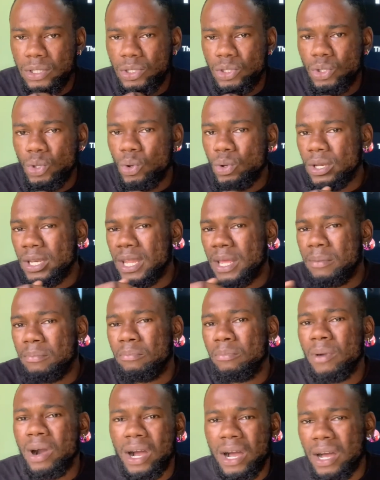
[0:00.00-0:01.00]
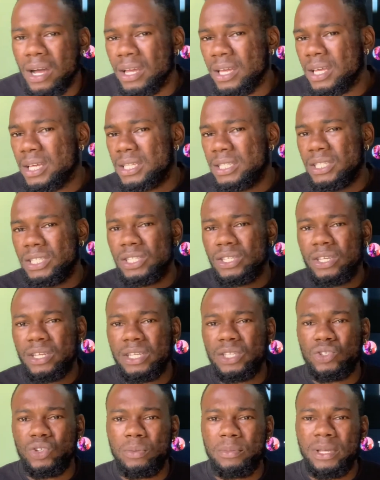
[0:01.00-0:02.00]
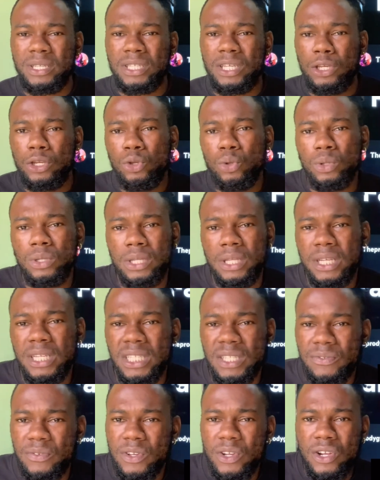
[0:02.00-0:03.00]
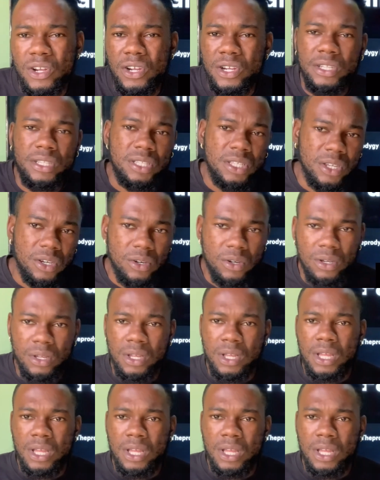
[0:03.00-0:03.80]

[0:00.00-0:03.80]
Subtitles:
Turn them back against you. You see me and say do things to hurt you.